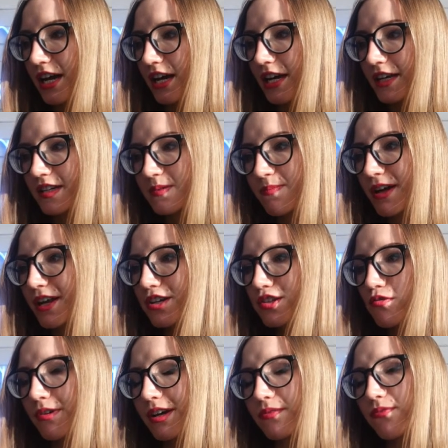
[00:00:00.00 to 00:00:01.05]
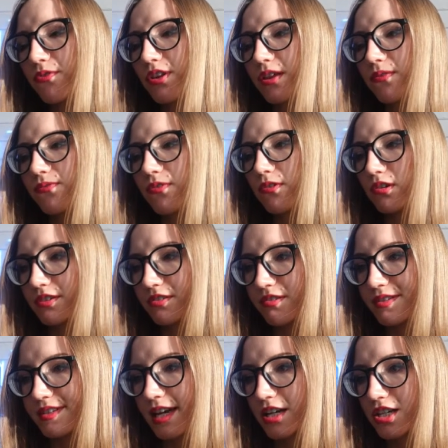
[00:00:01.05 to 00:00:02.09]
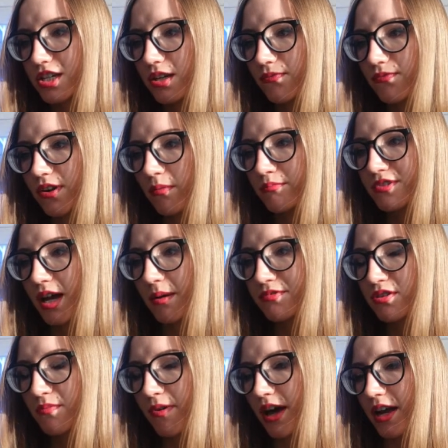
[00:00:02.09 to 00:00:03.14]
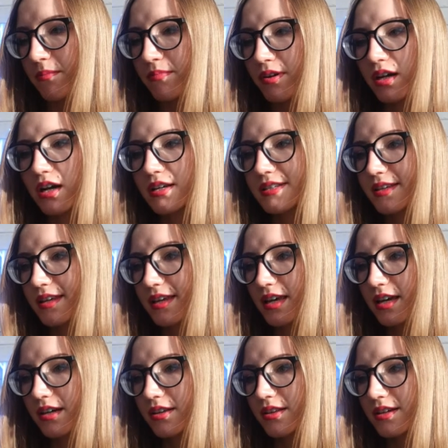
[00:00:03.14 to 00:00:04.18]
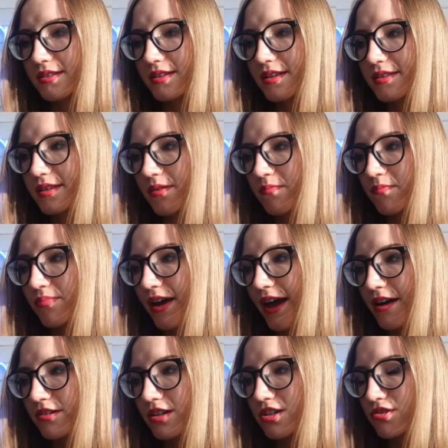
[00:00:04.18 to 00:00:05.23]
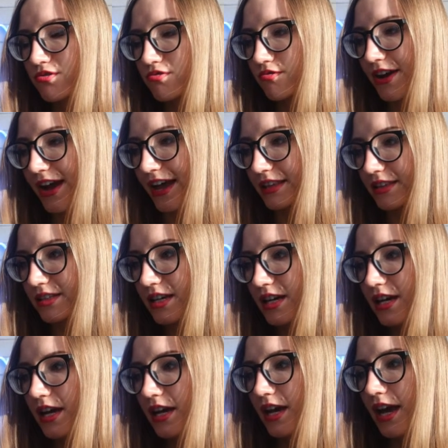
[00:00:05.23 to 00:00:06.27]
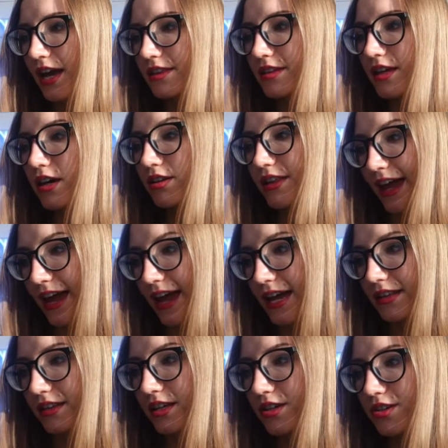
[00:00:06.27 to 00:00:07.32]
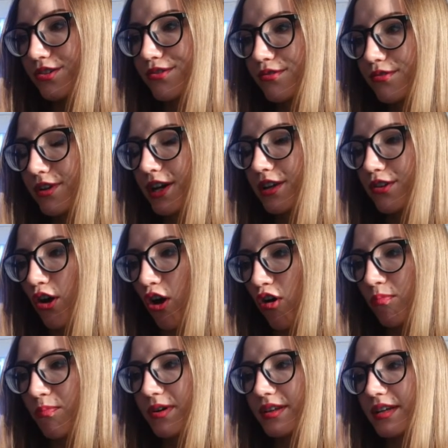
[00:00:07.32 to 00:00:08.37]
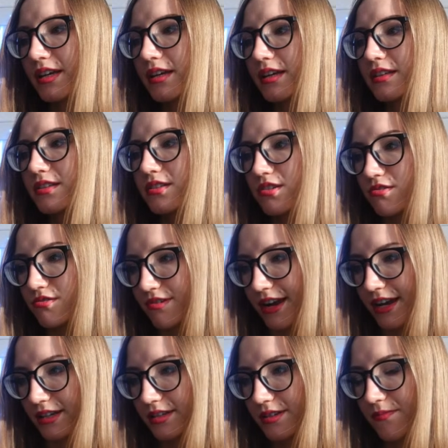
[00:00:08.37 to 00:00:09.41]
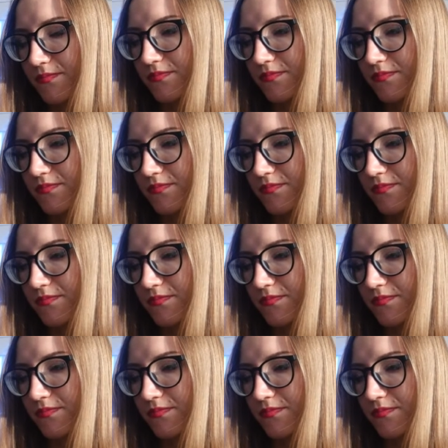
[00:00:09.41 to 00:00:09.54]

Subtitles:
It is better to wait for the full intersection from top to bottom because here this is the bearish trend and then you can open a trade.